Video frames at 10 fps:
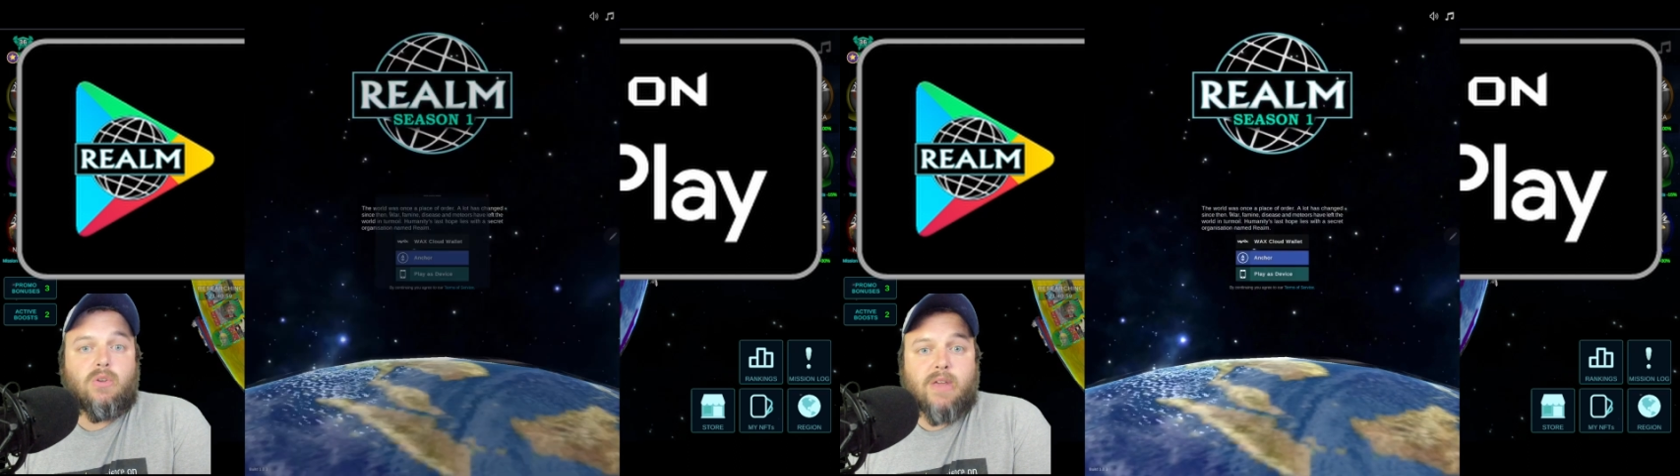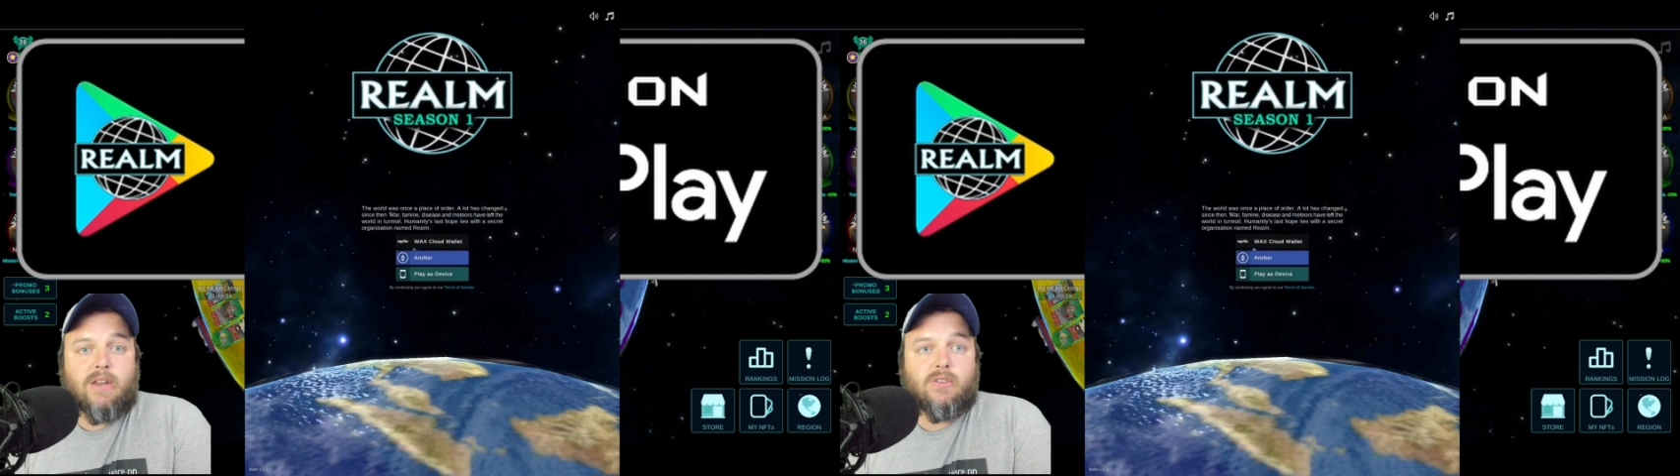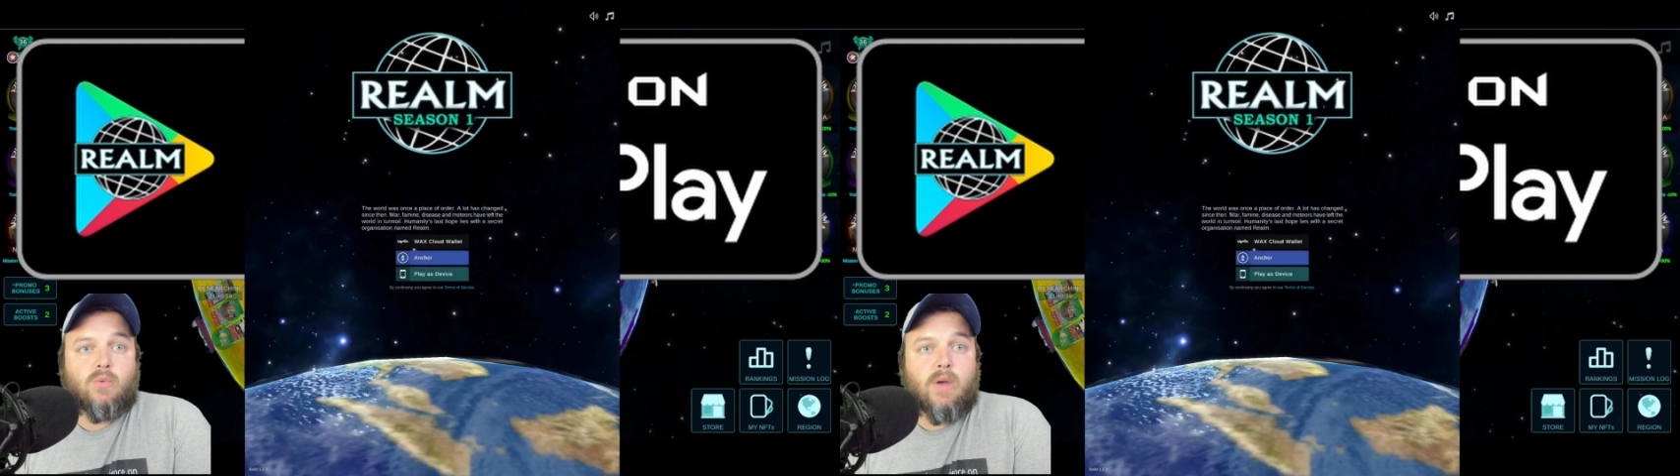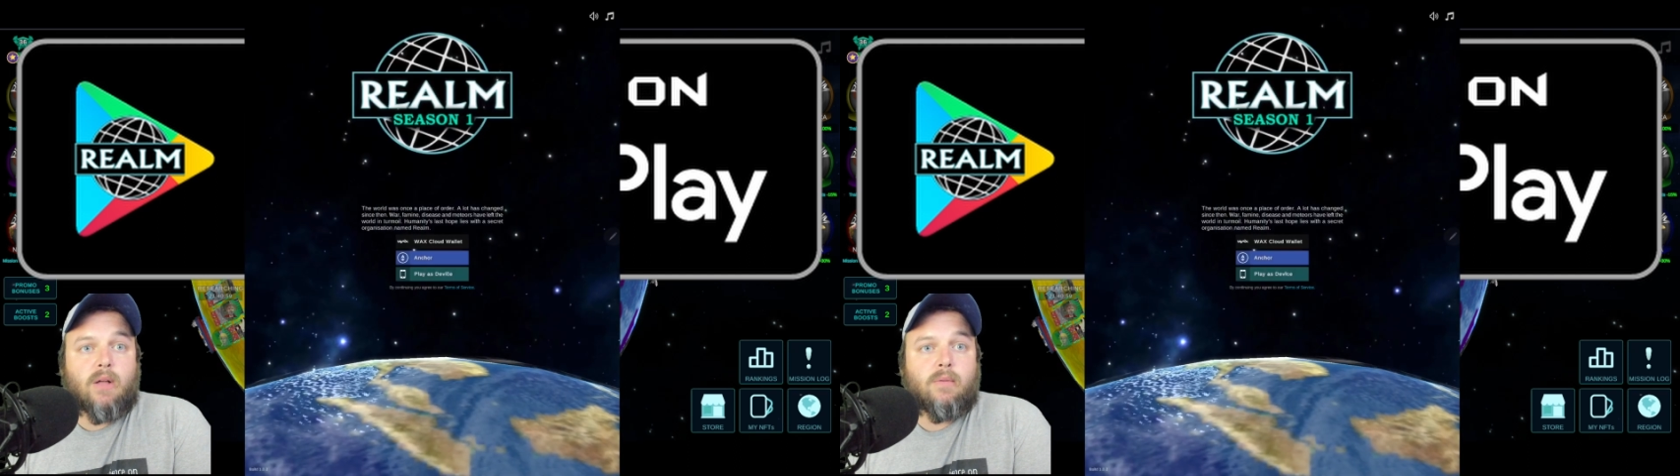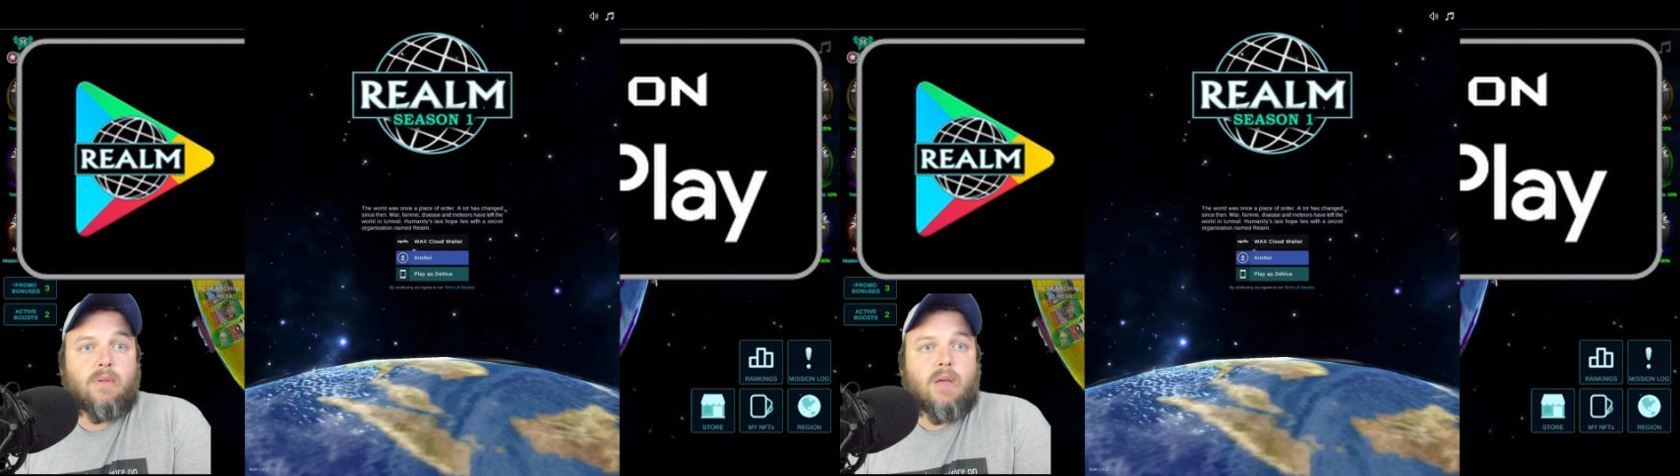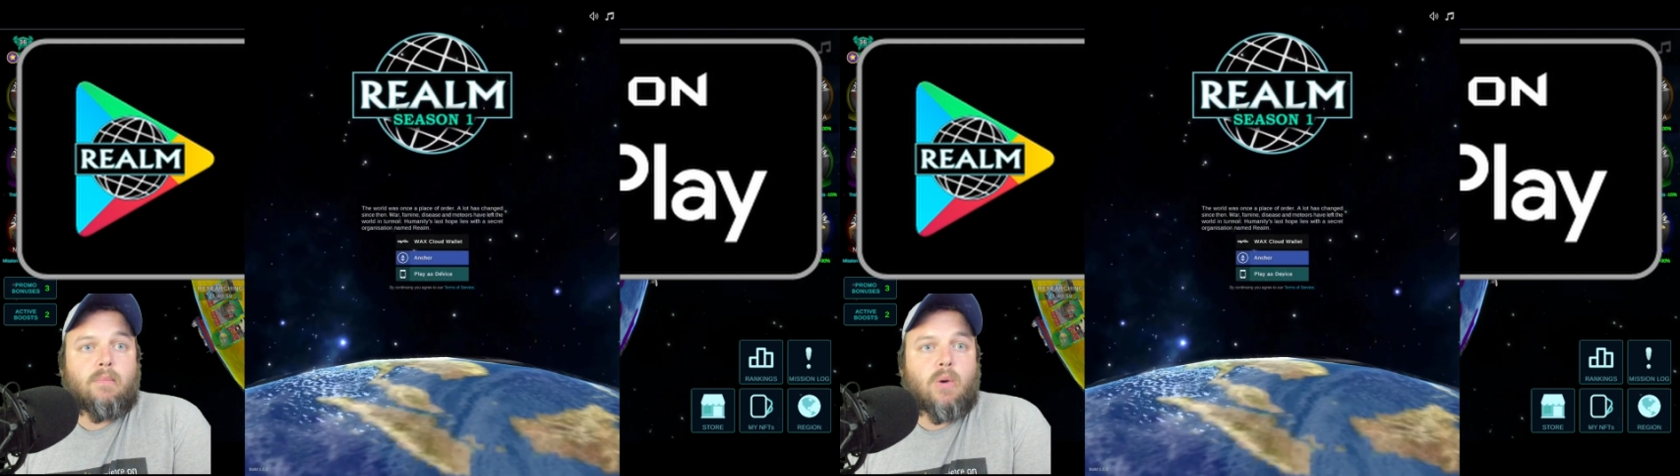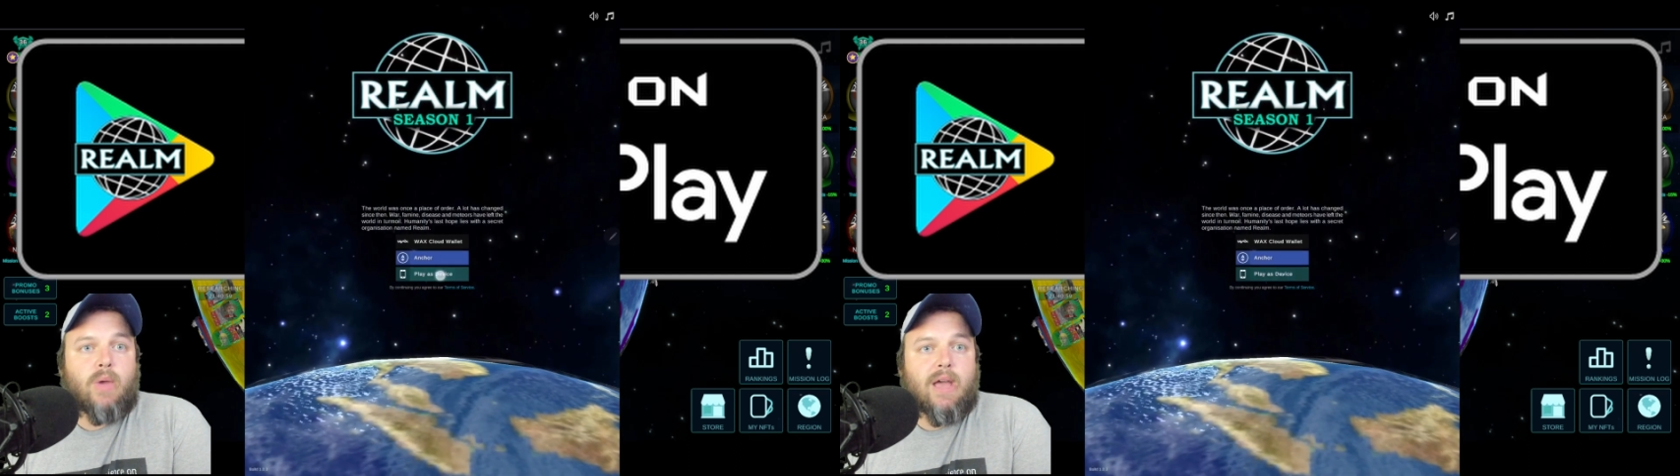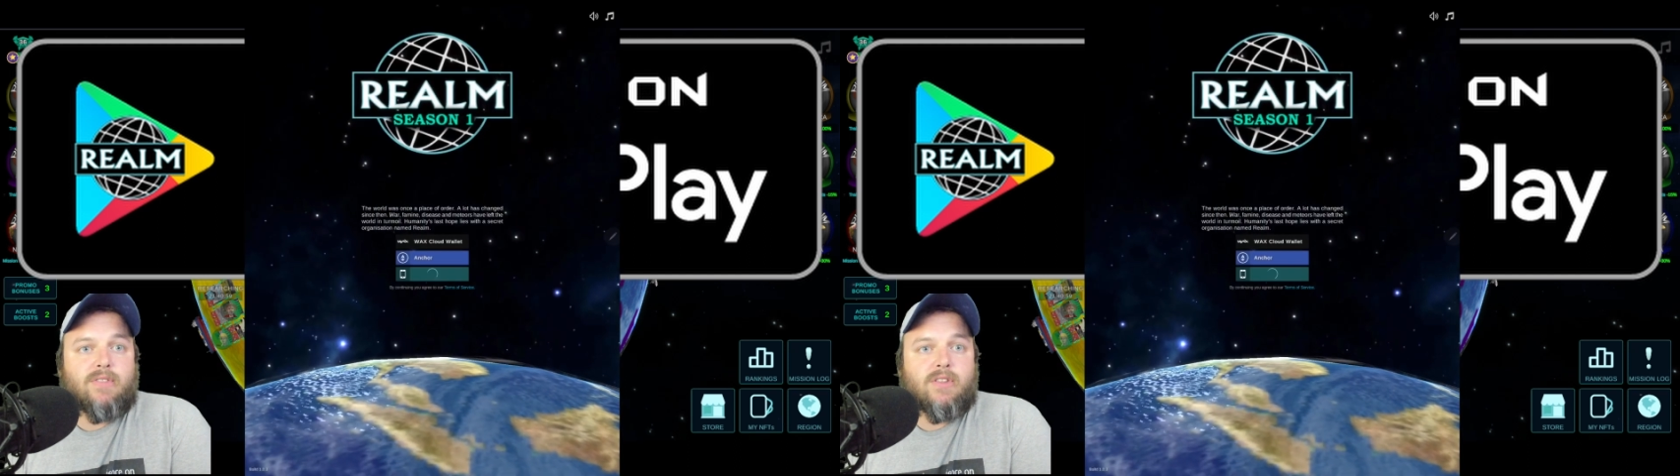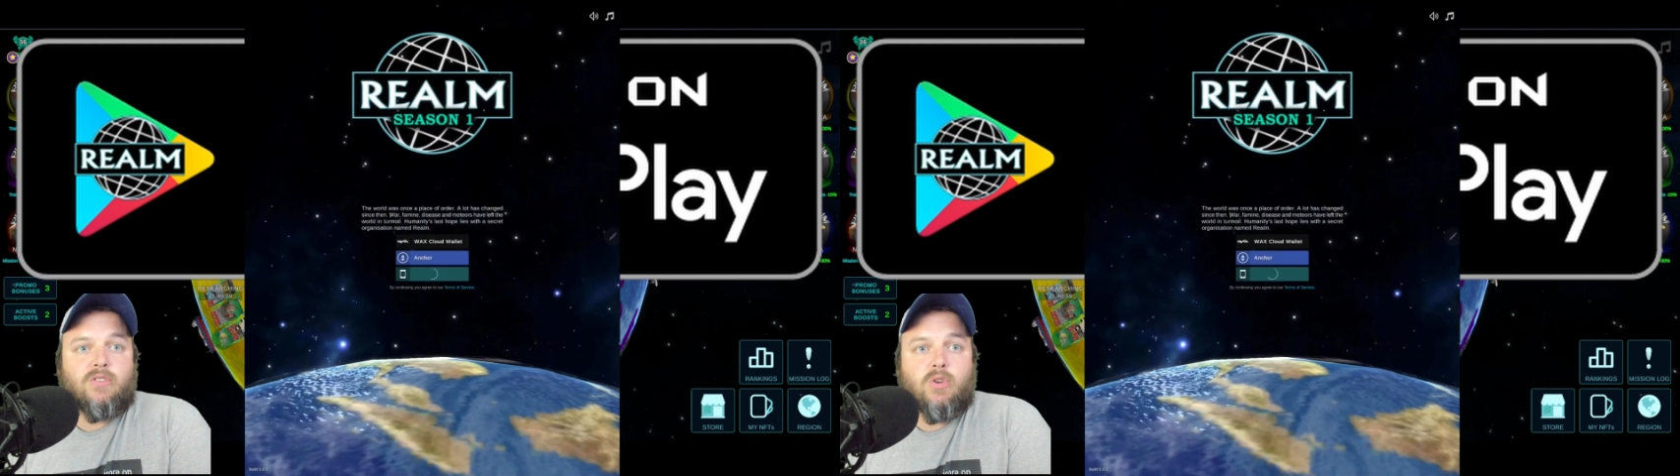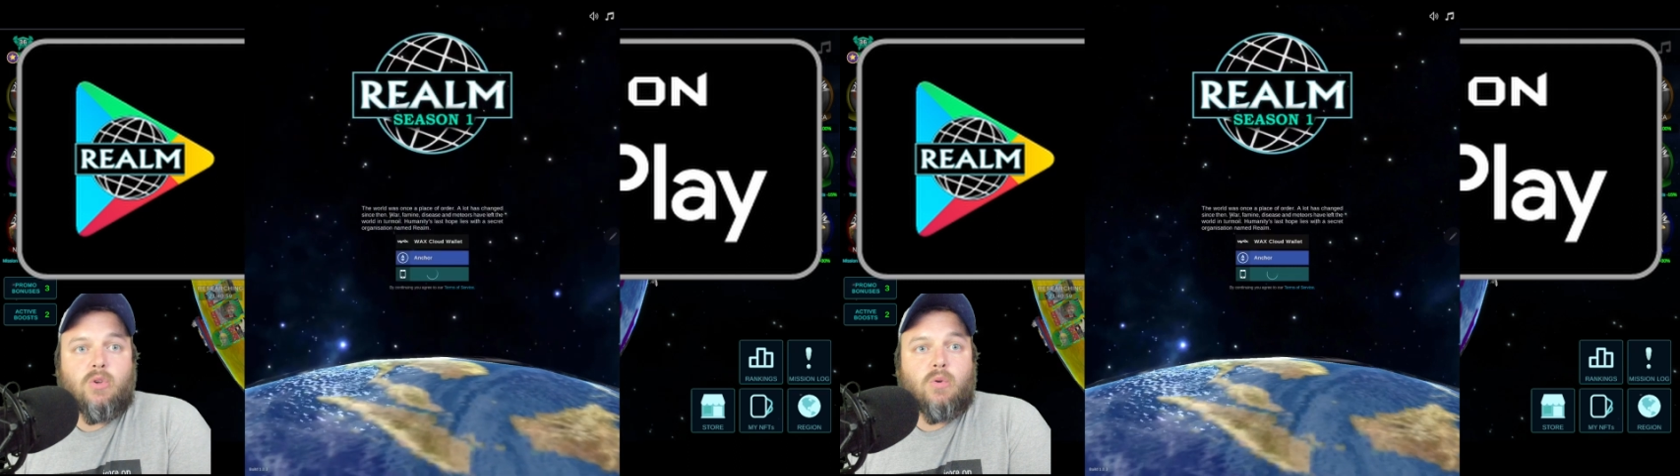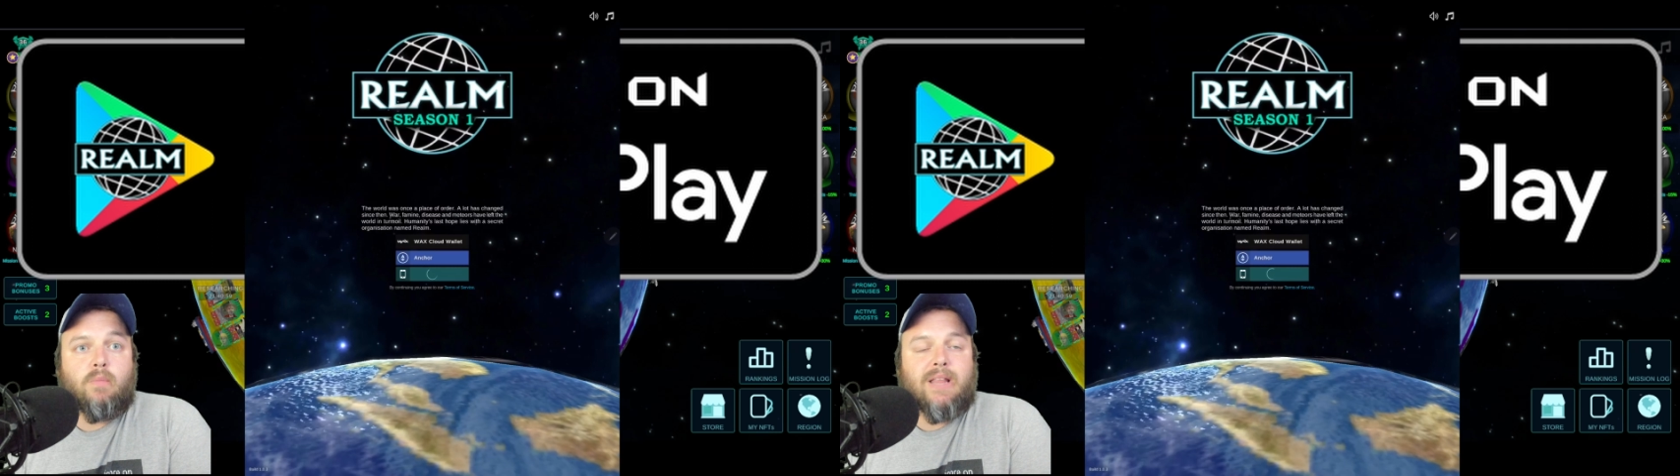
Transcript: do that as well. But we have this new